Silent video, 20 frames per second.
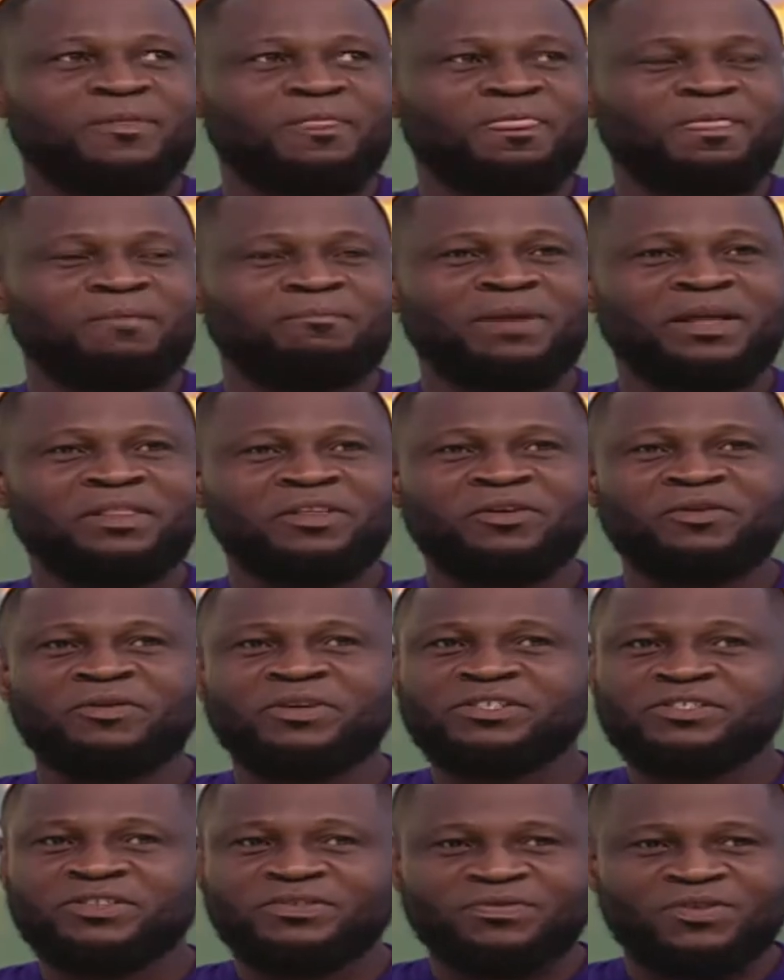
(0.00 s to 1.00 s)
by the
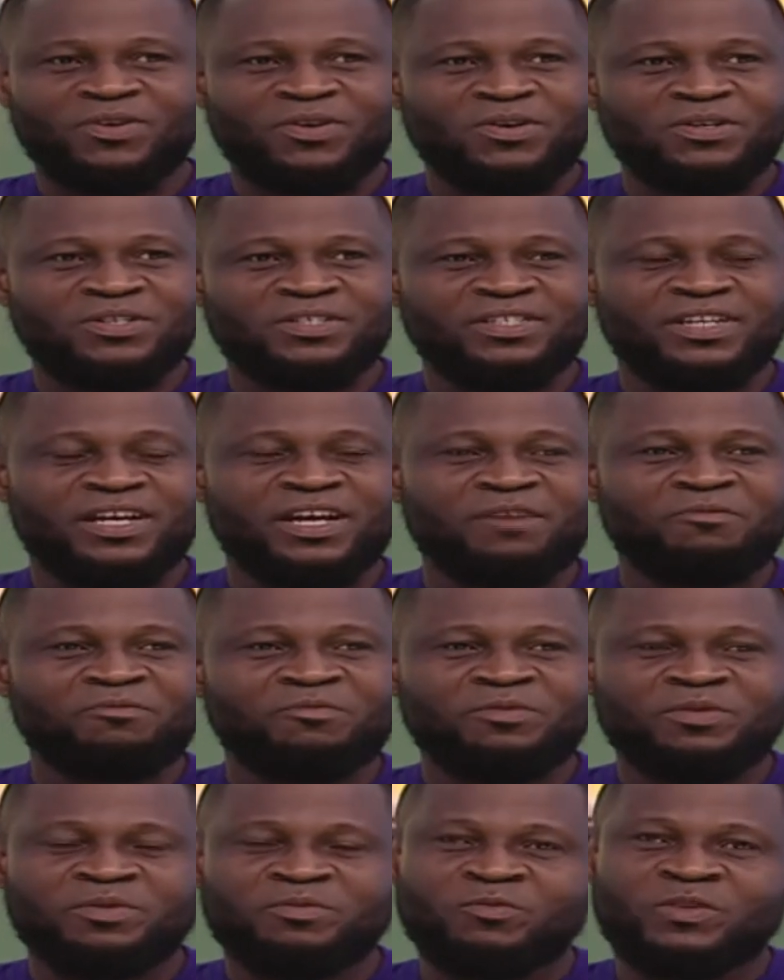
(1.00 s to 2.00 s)
grace of God, mm-hmm.
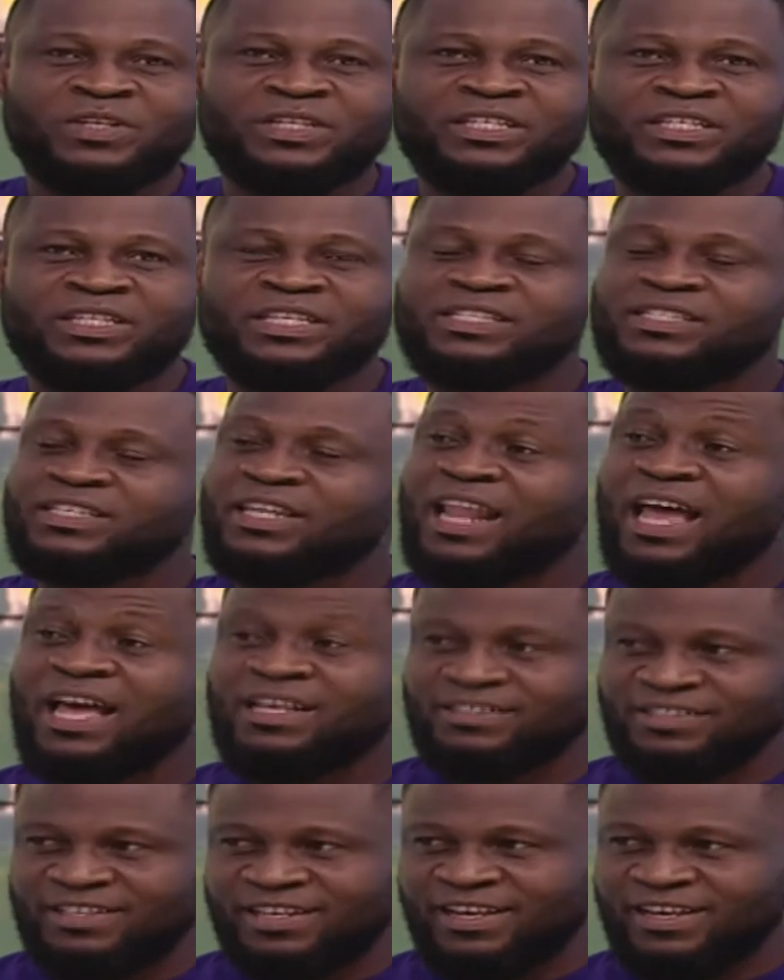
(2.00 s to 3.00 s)
um, we did this
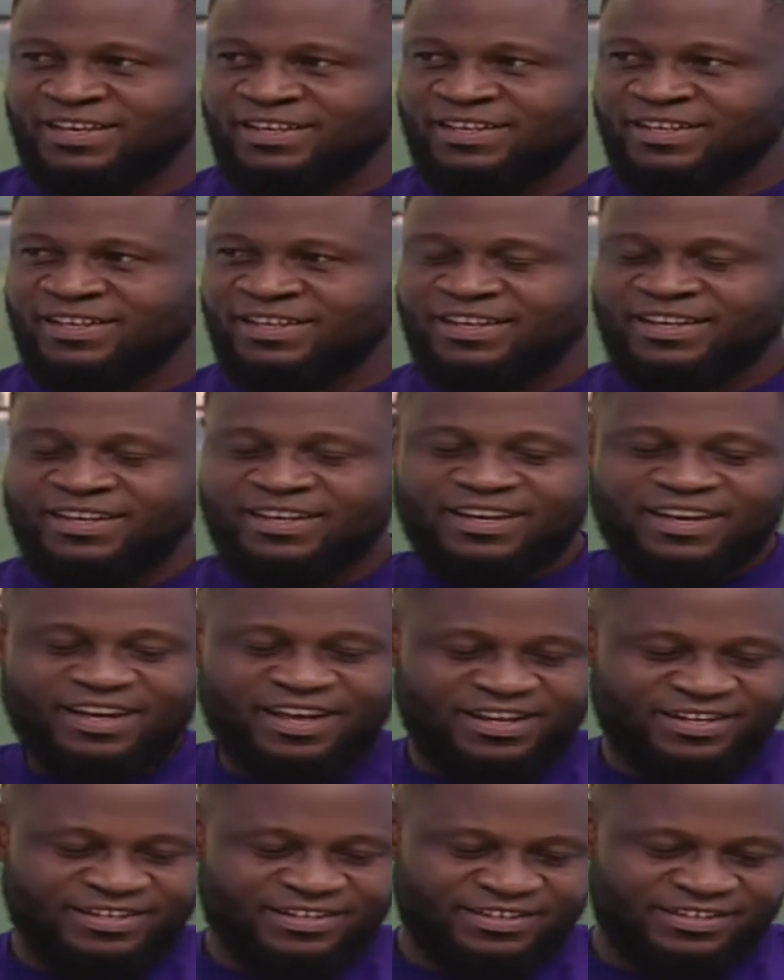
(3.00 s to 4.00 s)
last year,
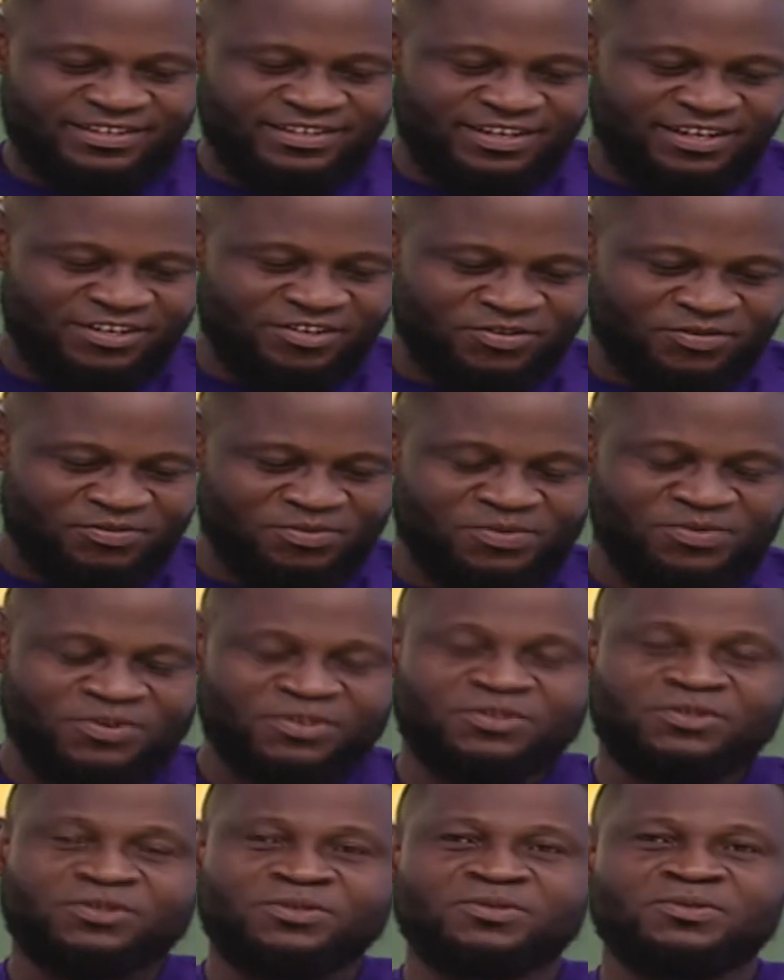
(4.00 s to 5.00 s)
and this year too, we
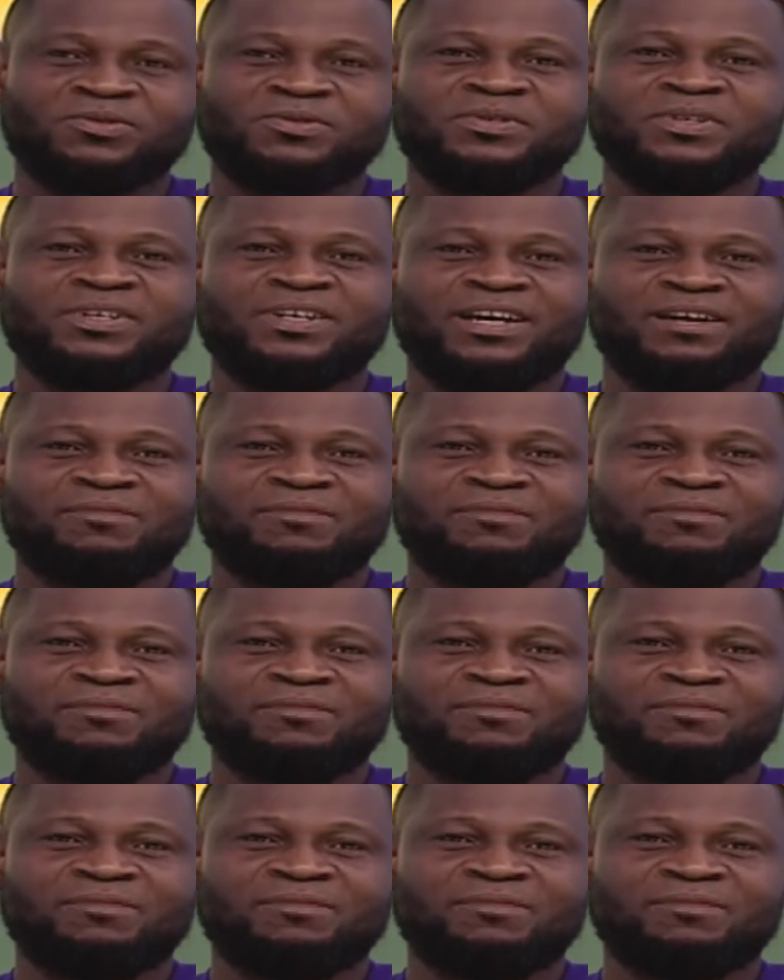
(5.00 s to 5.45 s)
want to come